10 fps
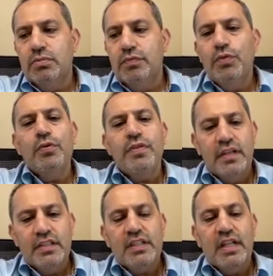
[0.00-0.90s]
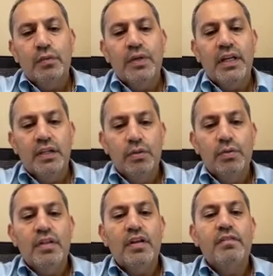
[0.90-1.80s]
few things that we can do,
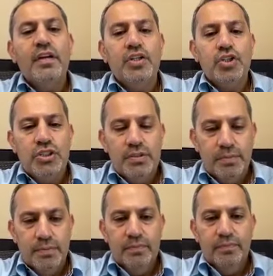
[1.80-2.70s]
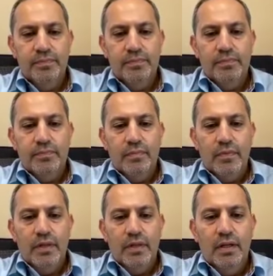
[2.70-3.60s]
they're very cheap
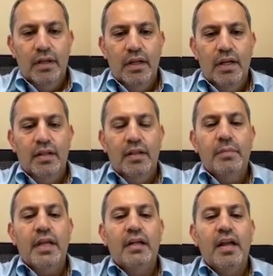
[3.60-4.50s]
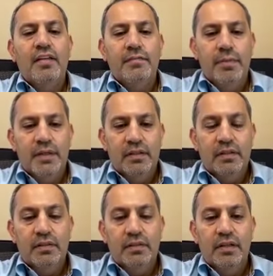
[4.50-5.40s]
and they make life
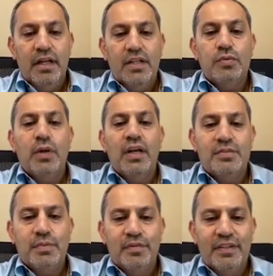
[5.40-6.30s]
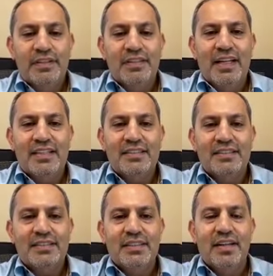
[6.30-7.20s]
better as well as prevent
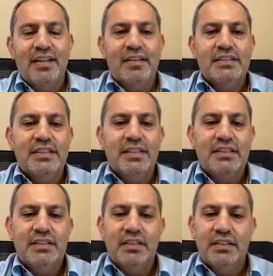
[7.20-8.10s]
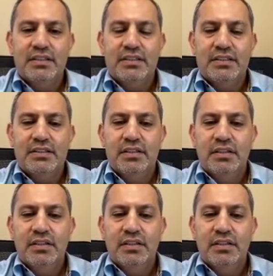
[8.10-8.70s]
cancers and other serious illnesses.